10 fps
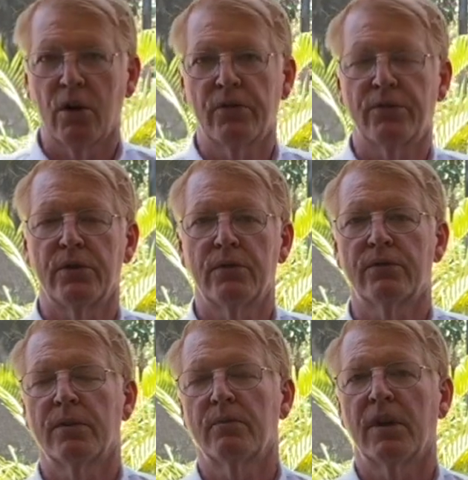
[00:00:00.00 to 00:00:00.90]
through
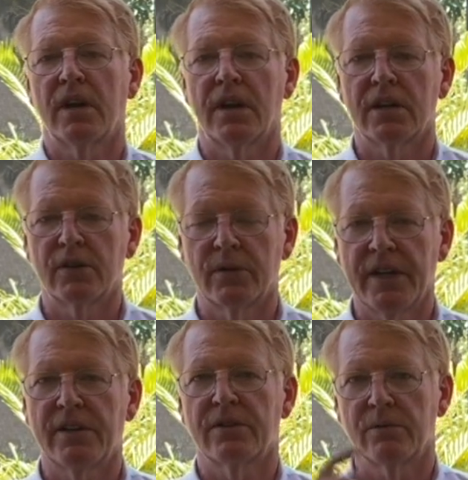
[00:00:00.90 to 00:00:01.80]
from
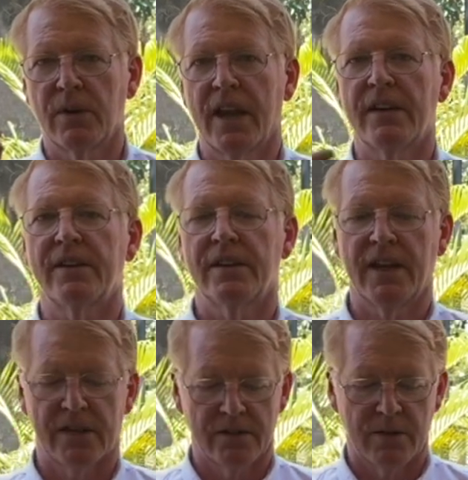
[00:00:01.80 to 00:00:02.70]
green to red to
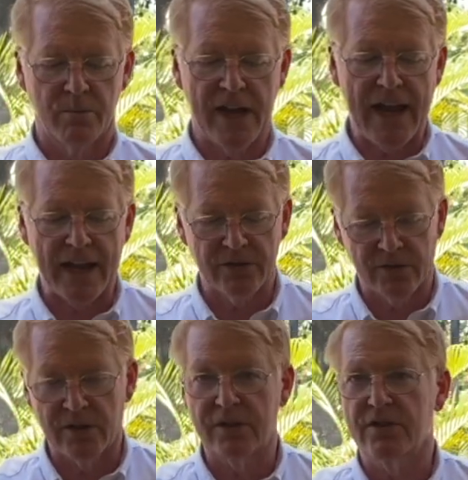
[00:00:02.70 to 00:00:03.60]
yellow and back, so
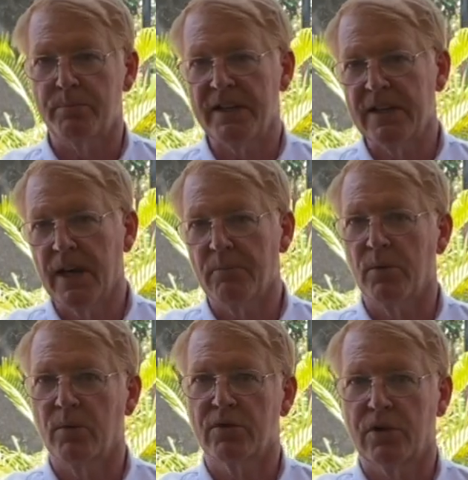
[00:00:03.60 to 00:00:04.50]
you can speed up
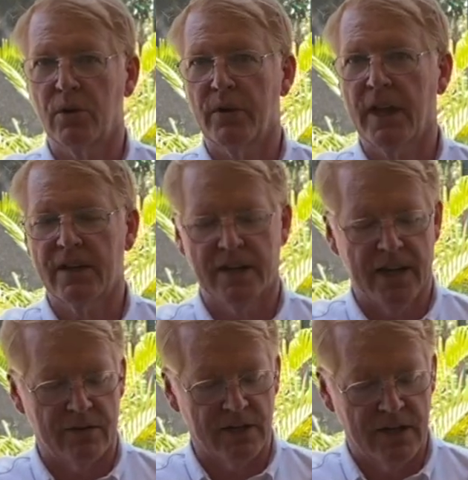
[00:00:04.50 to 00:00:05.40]
or slow that
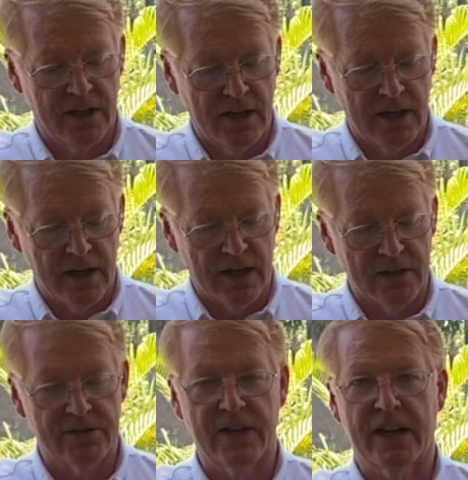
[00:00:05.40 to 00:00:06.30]
down.
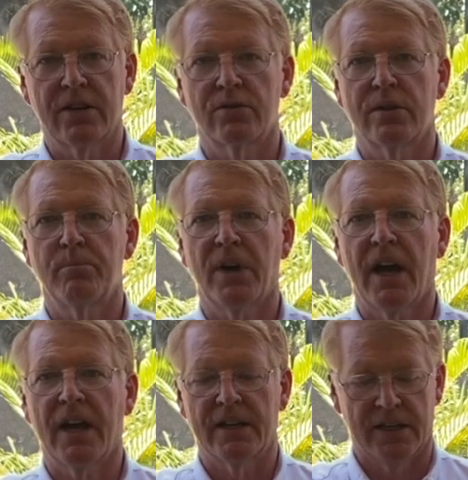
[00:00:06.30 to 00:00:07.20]
The second trim
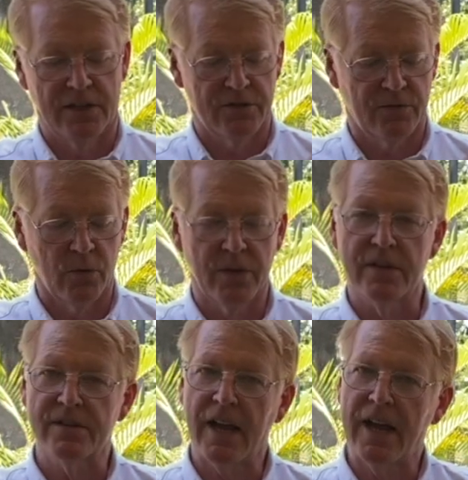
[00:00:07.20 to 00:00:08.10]
pot is for the
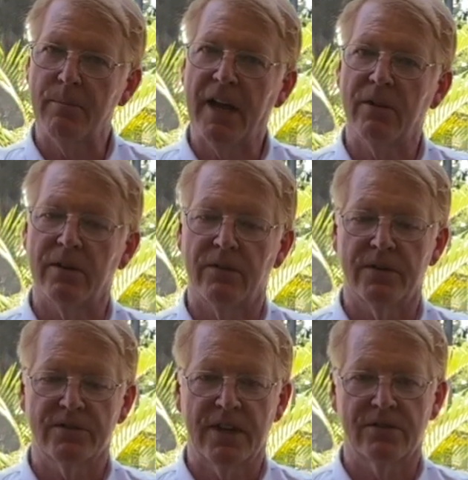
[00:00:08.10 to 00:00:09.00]
timeout of the
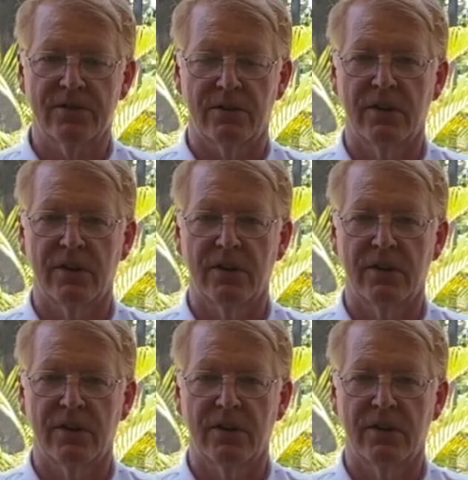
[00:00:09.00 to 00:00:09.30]
sensor.